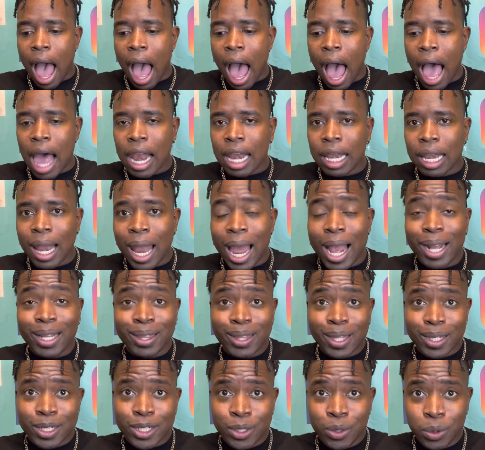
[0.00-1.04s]
I like
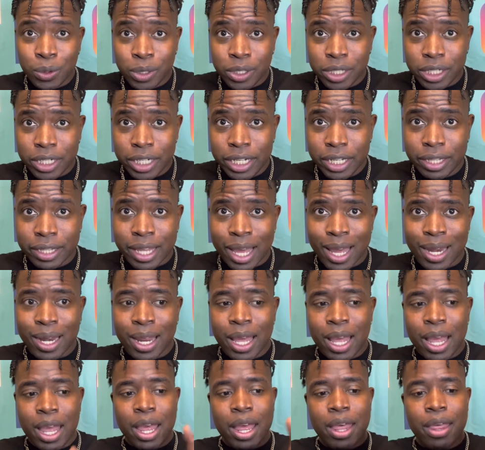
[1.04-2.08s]
that you see that
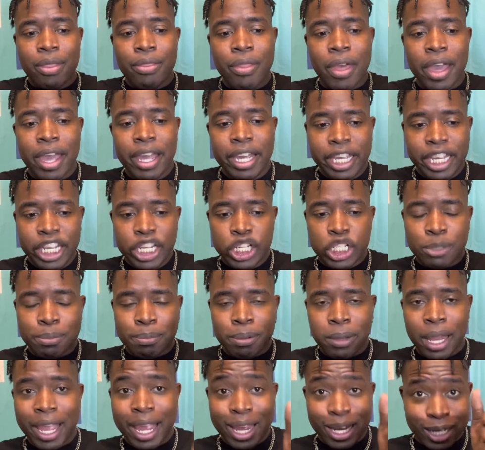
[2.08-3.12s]
they each
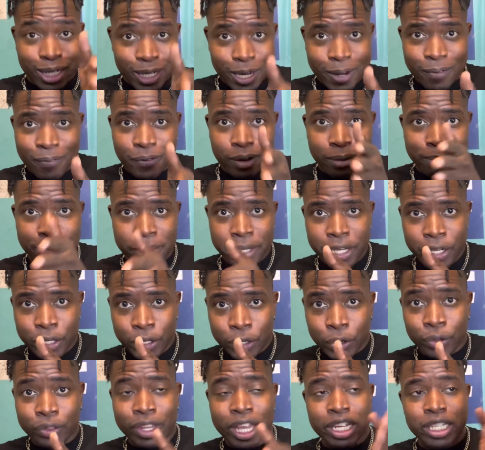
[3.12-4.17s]
play a different
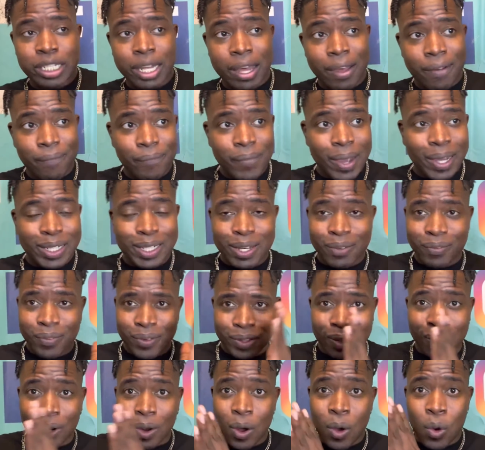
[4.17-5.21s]
Peter that's effective in
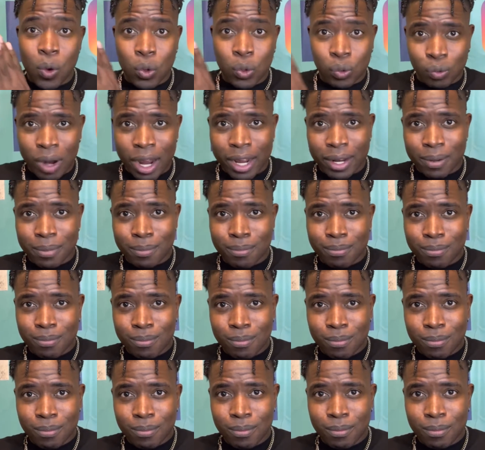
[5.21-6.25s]
their own right.
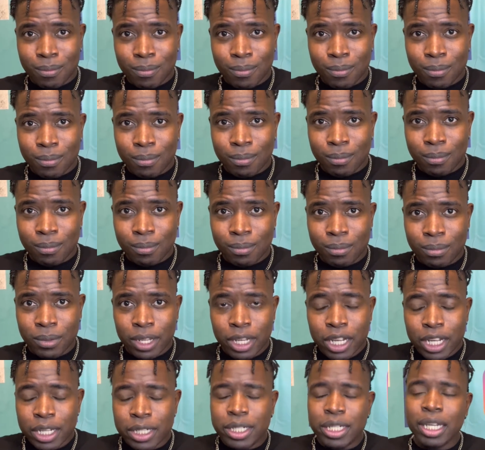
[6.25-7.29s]

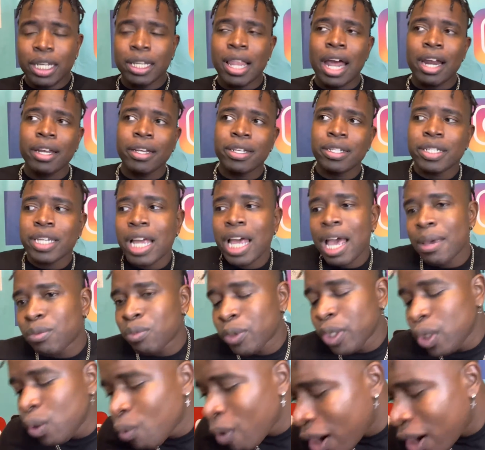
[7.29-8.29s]
See, a lot of the times when you